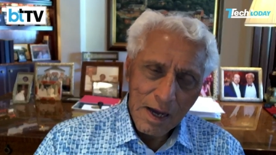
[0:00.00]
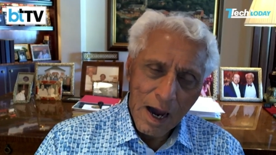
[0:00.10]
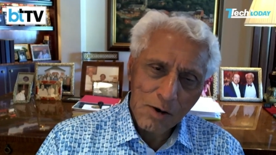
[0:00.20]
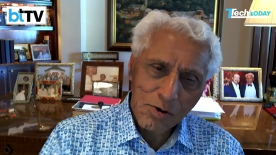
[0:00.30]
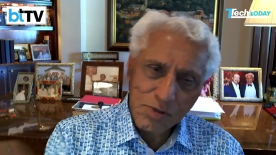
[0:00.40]

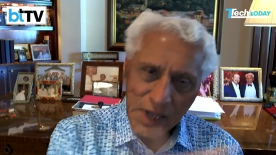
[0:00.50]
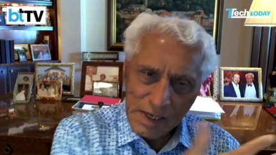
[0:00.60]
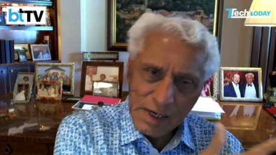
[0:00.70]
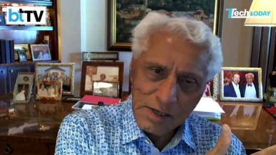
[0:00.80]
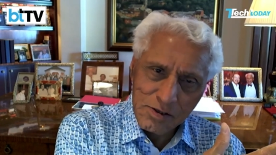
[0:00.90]
How do they
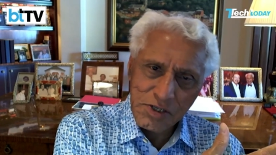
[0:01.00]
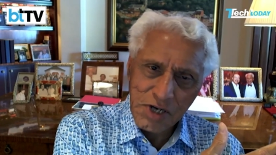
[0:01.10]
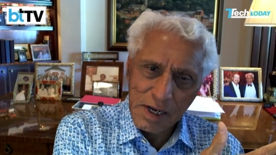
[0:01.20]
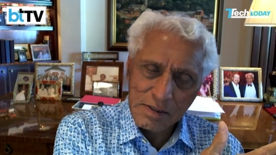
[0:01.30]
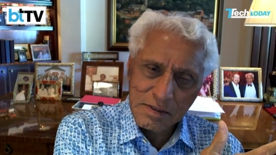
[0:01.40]
need to
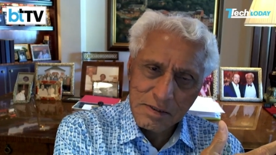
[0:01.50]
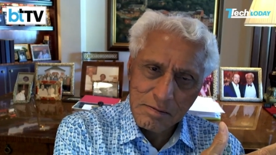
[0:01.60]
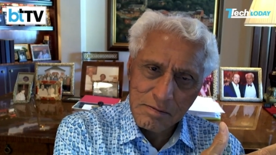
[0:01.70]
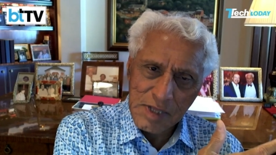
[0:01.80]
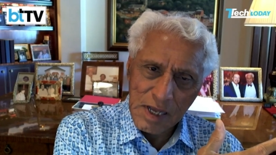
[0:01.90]
change
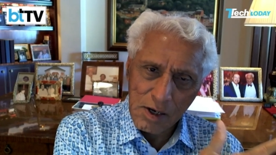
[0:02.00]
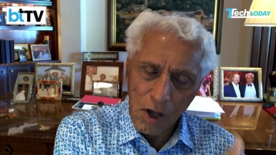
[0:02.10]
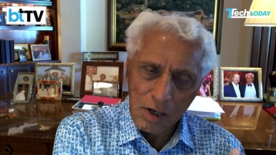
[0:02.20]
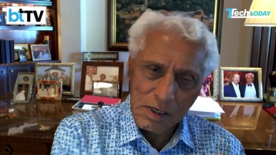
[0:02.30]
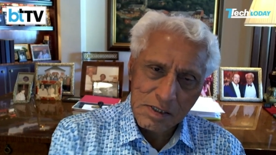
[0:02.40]
their
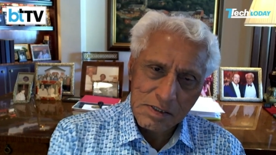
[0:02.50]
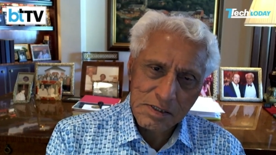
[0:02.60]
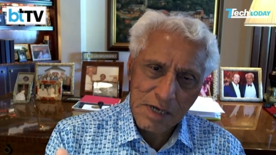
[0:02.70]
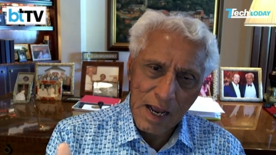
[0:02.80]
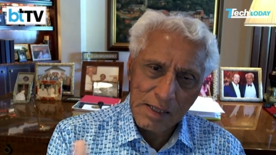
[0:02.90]

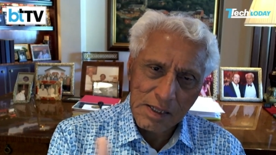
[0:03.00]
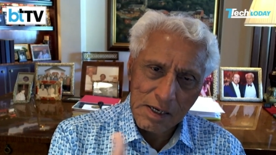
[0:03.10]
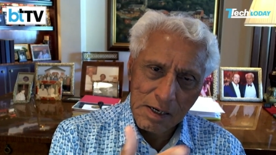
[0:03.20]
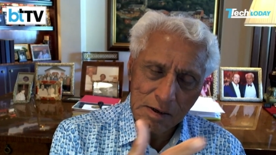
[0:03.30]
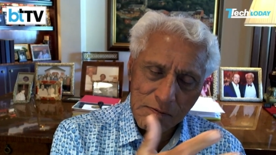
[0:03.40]
knowledge and
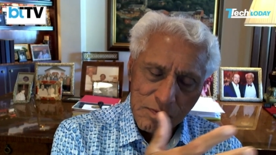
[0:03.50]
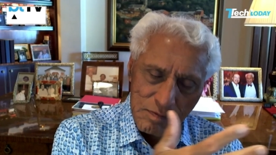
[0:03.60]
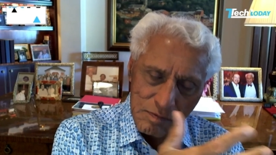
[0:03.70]
their